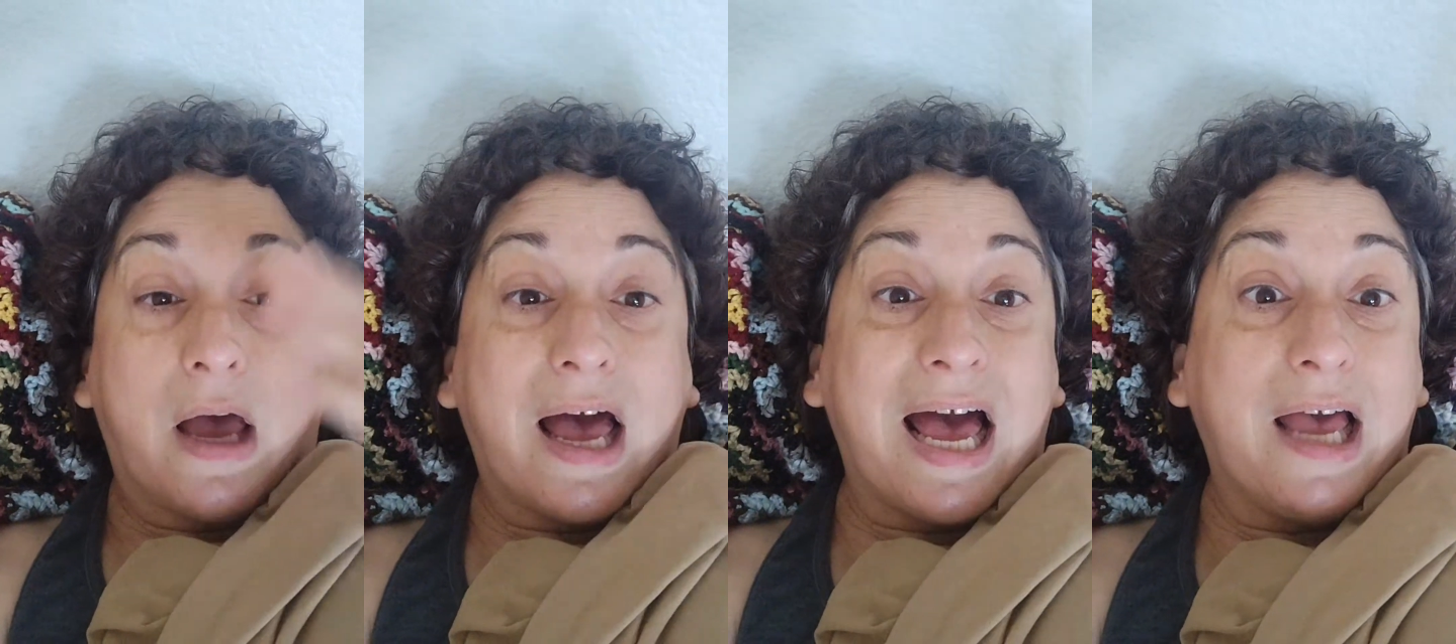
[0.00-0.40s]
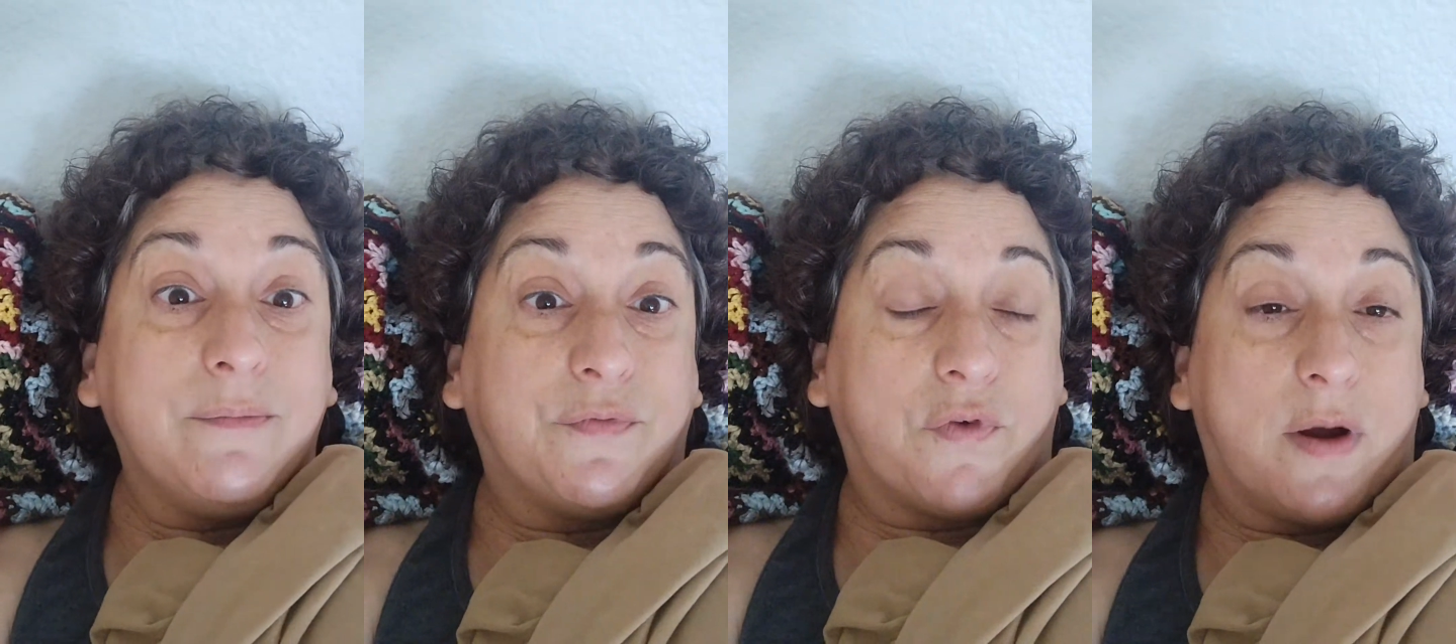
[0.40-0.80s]
I'm
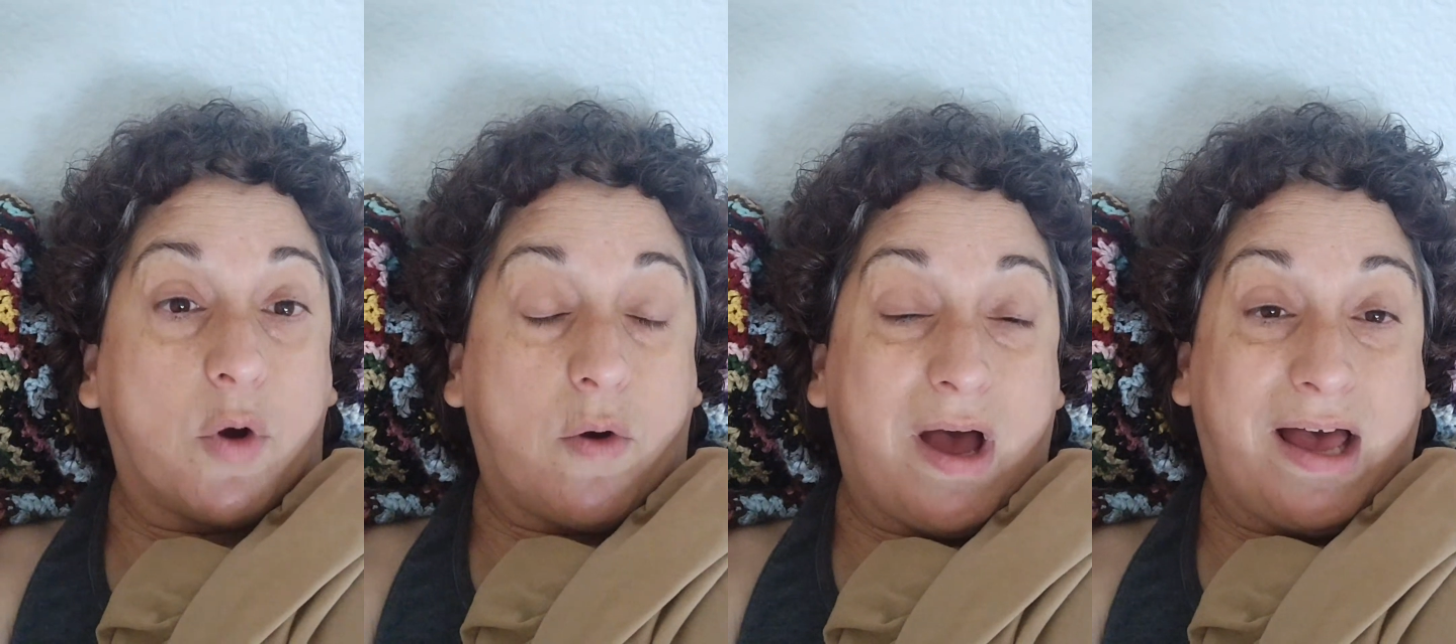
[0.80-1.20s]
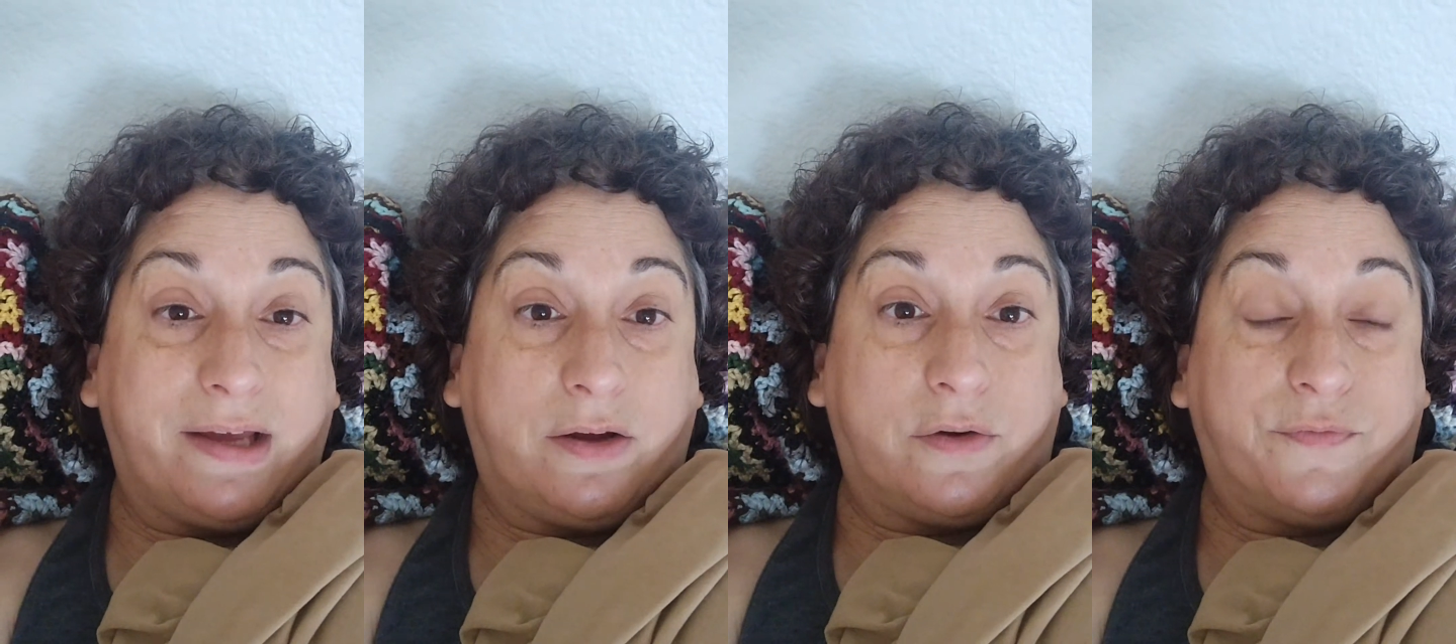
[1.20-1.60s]
from
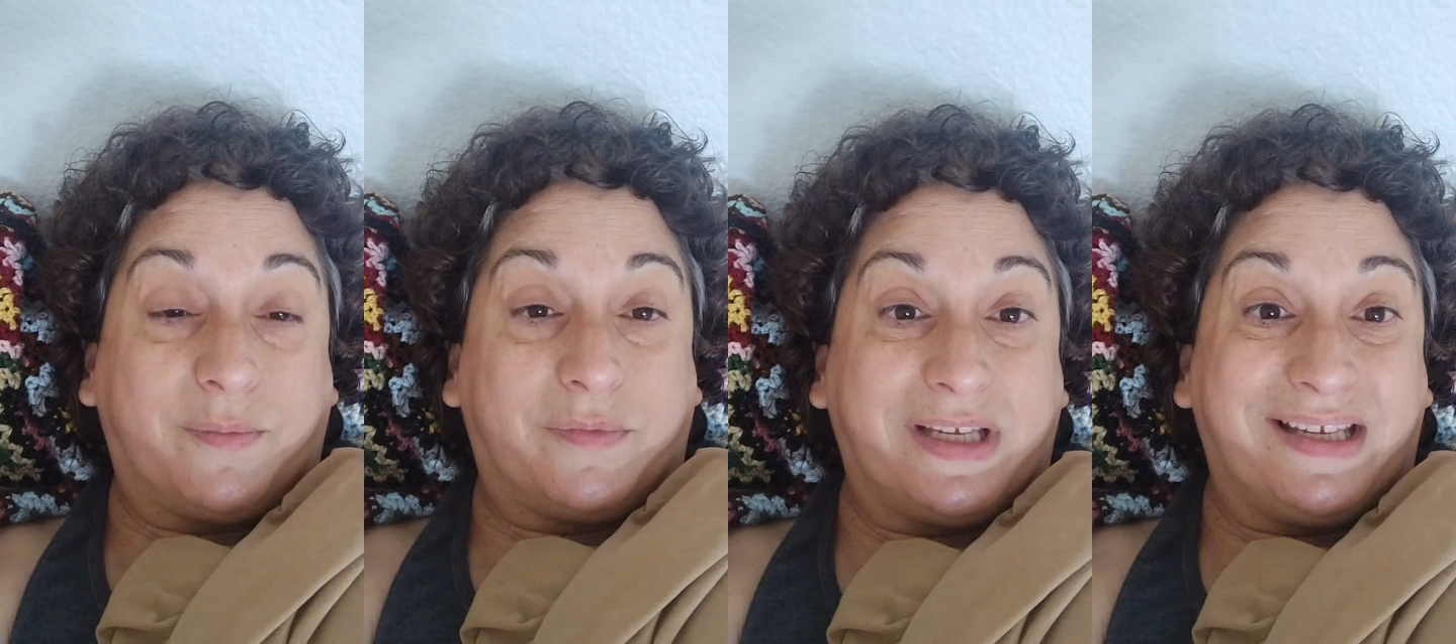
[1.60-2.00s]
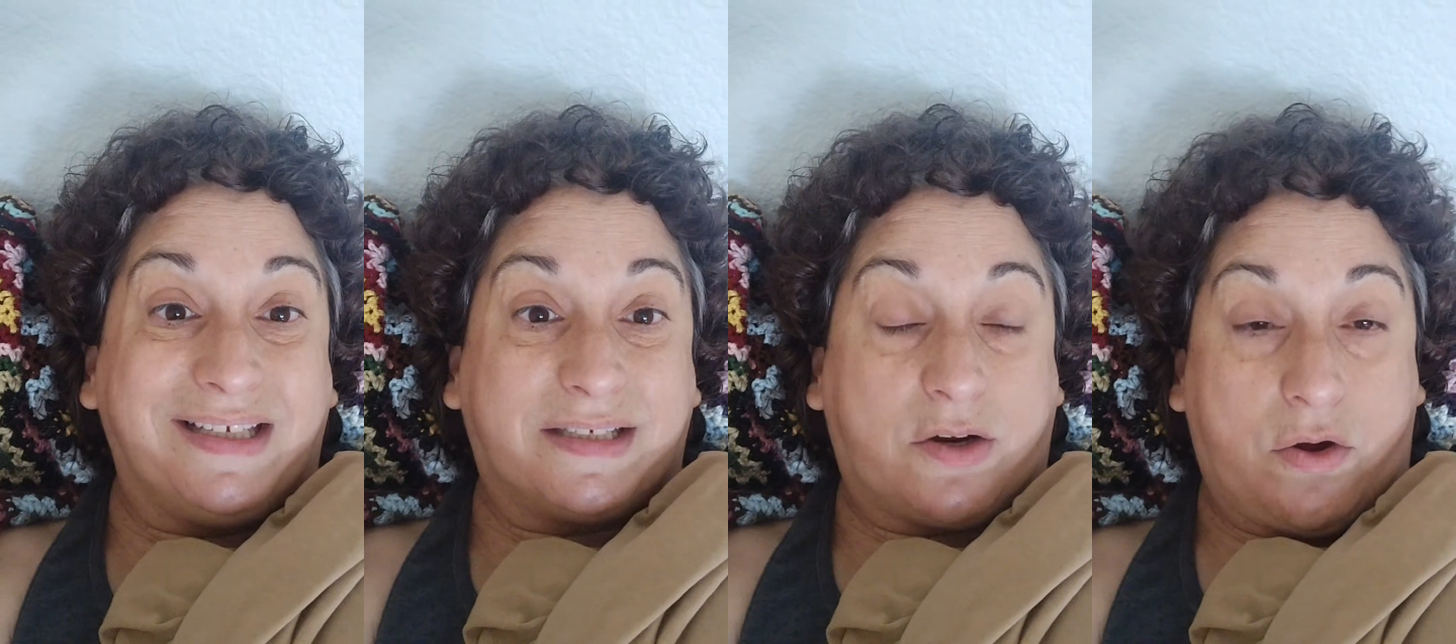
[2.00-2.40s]
Ohio, from the
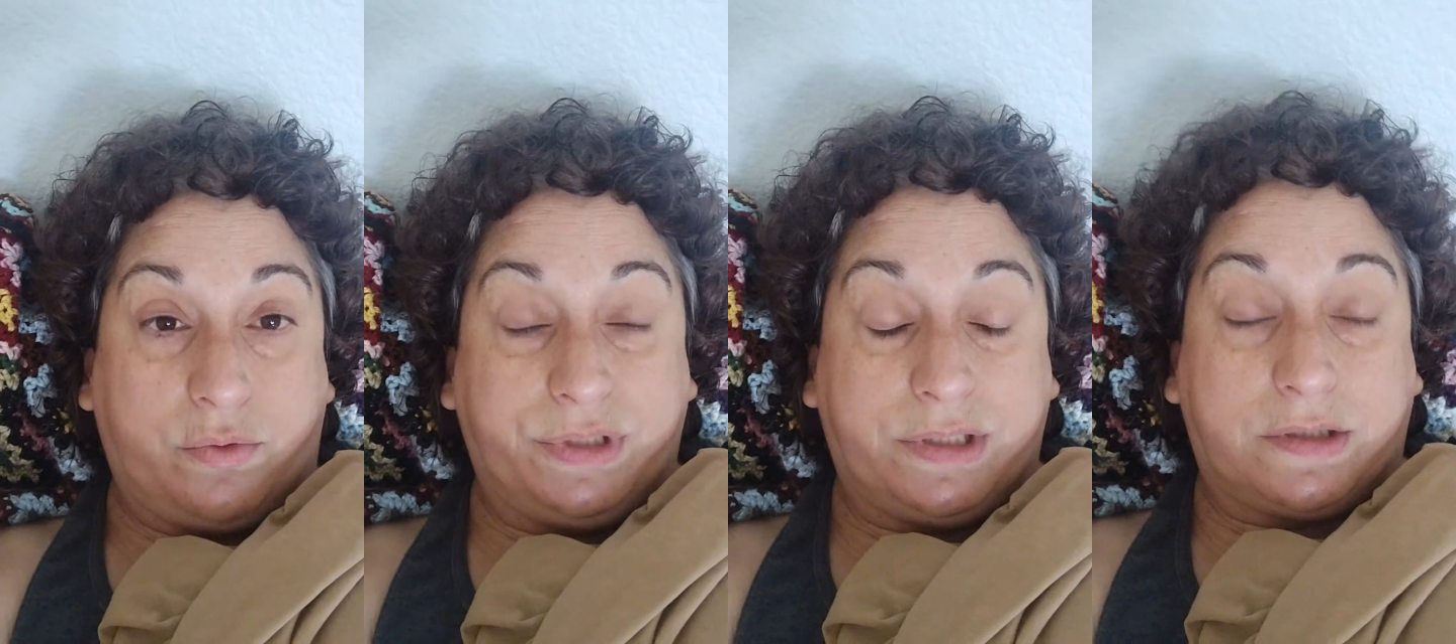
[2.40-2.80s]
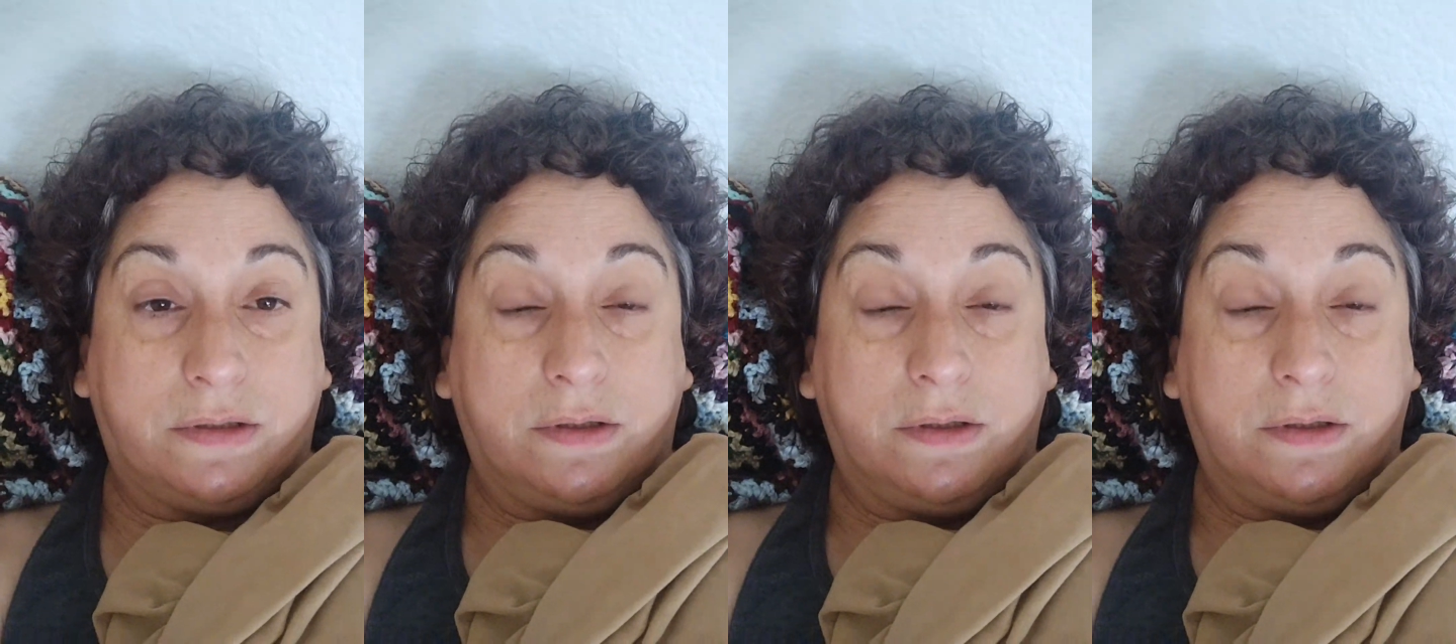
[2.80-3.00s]
East Coast,